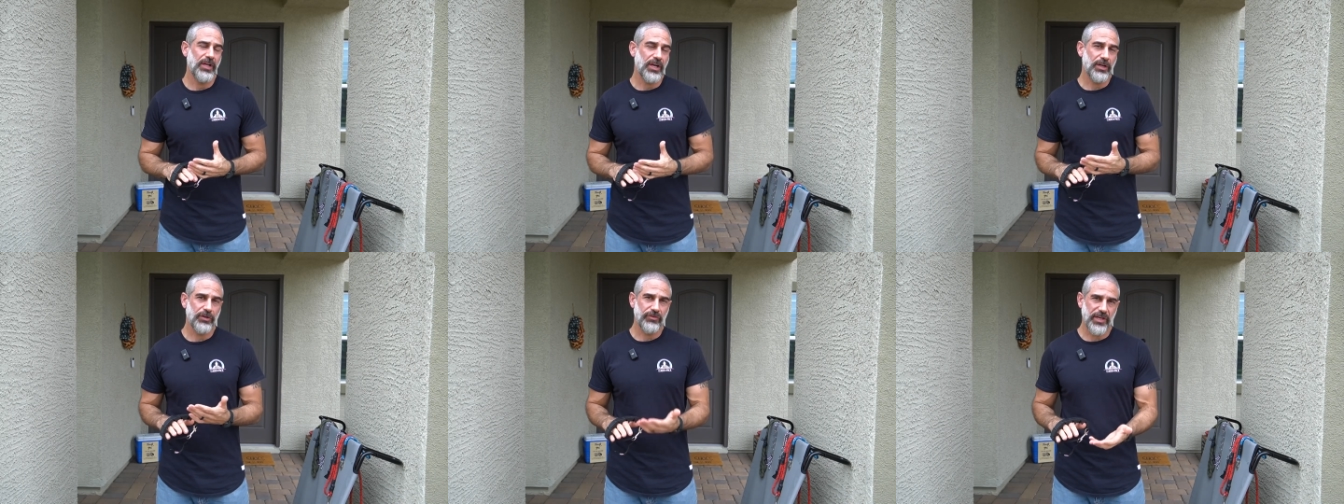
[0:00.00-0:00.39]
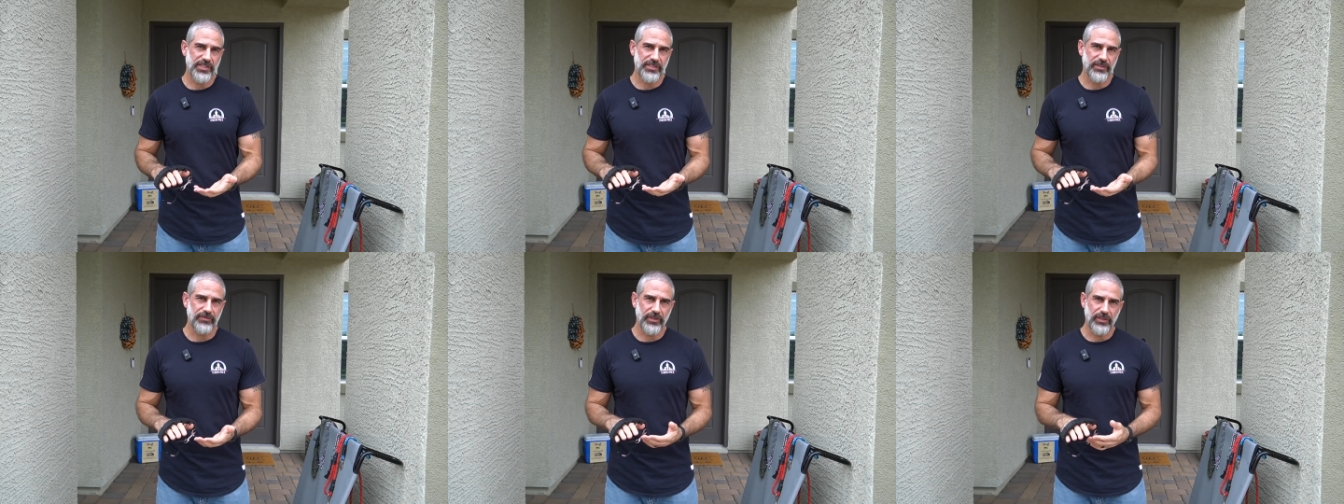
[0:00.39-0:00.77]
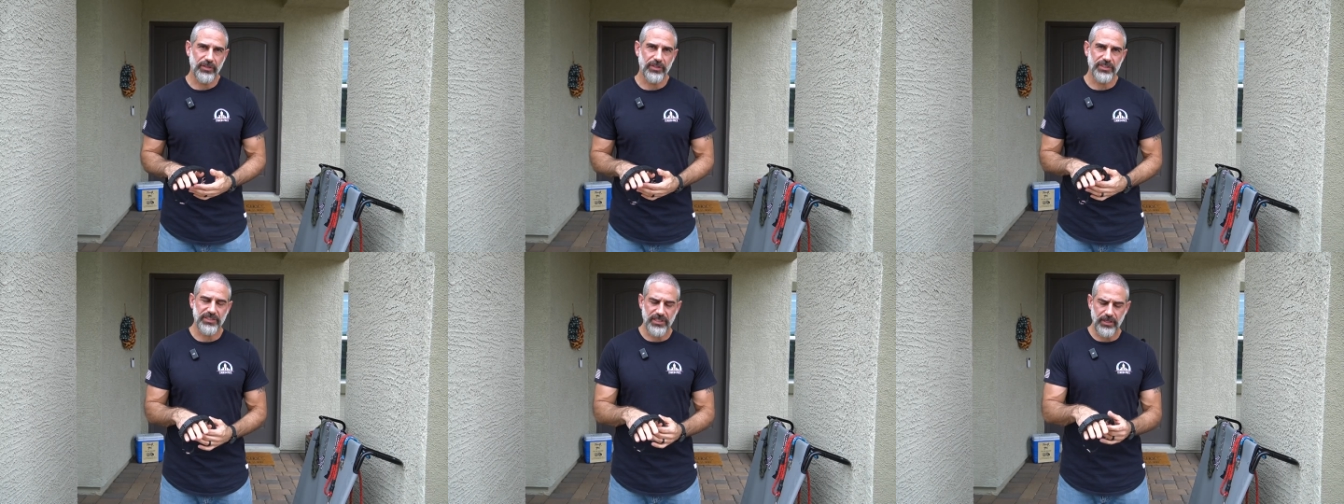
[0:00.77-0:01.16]
aggressive it
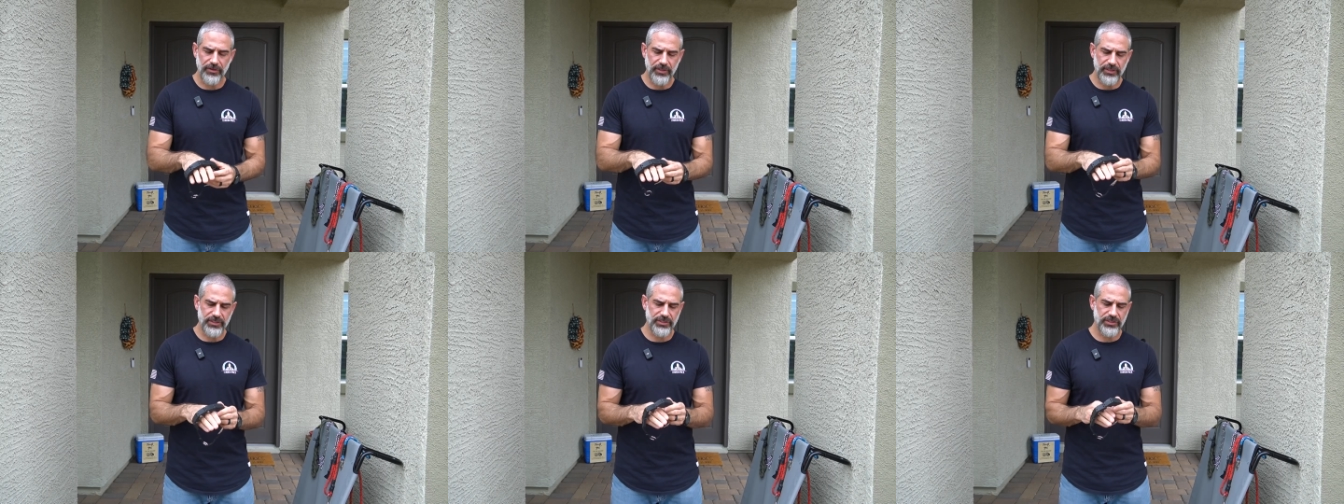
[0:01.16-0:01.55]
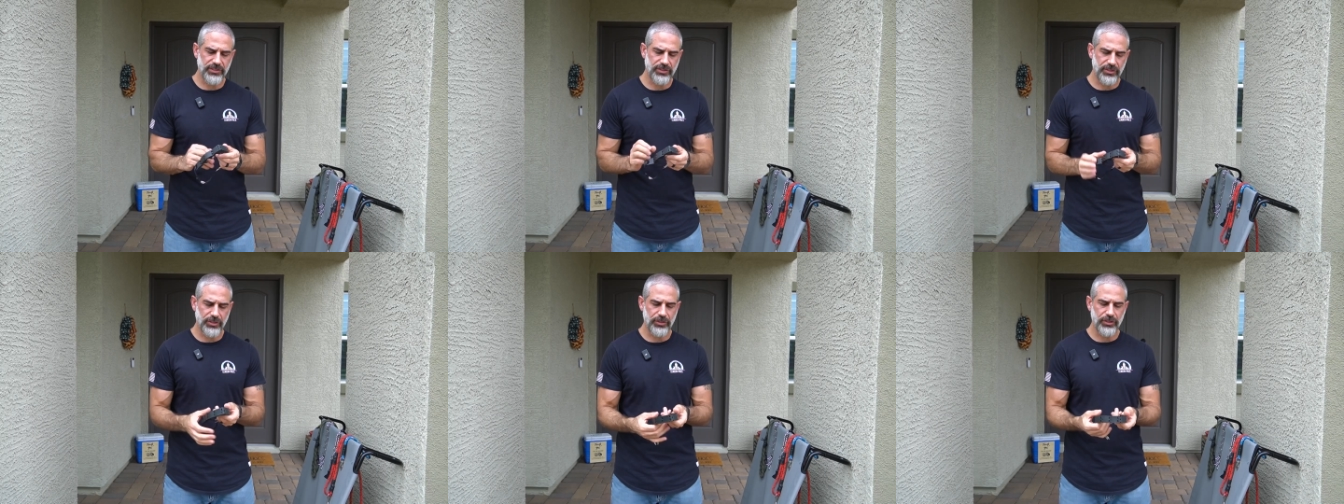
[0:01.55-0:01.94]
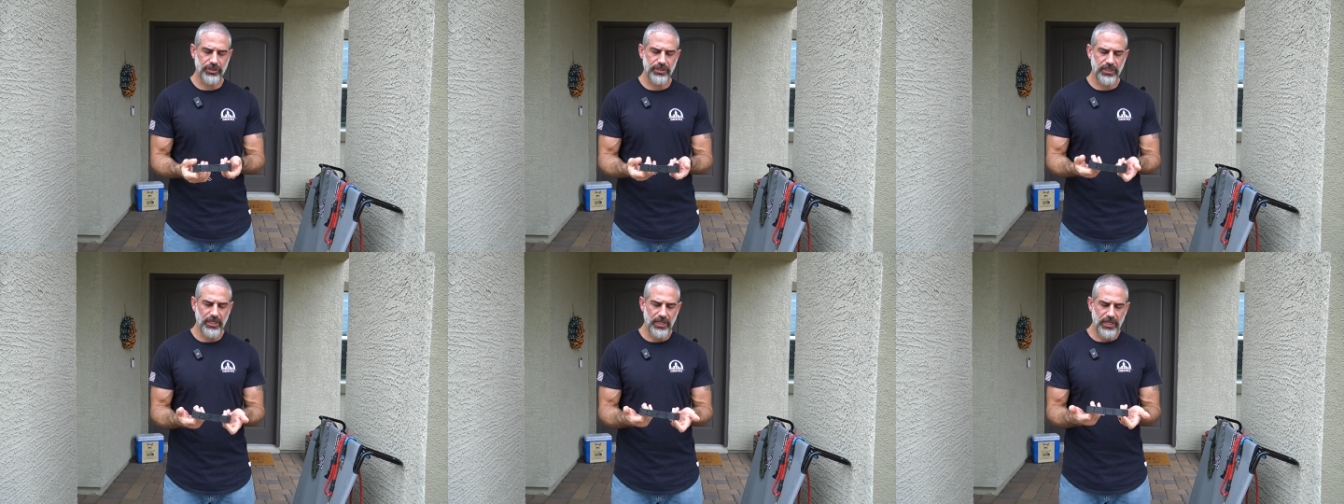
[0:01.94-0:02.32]
looks. And I think this is a
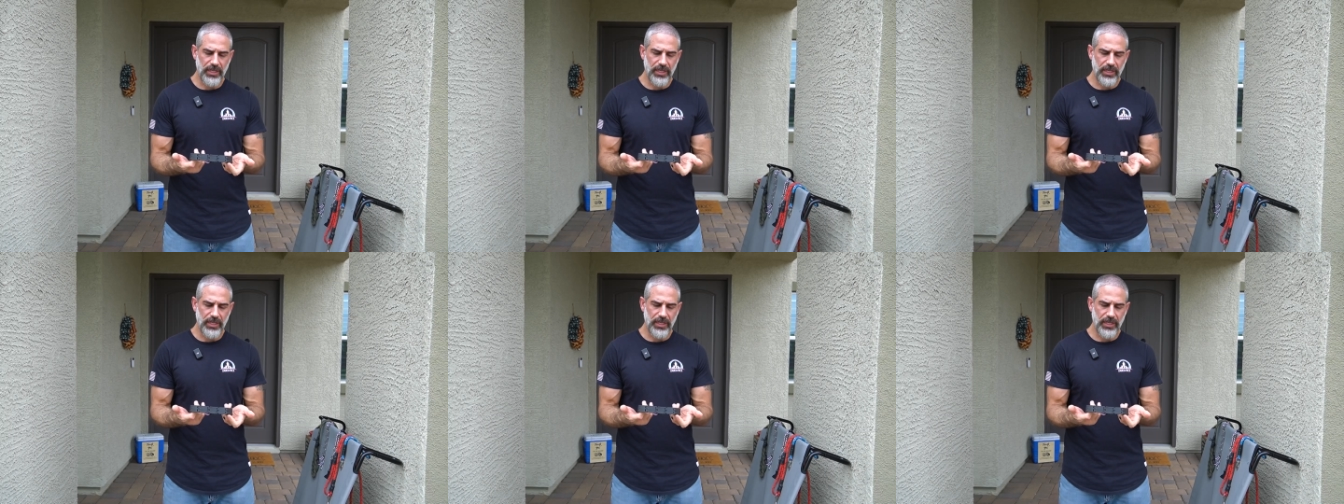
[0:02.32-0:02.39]
good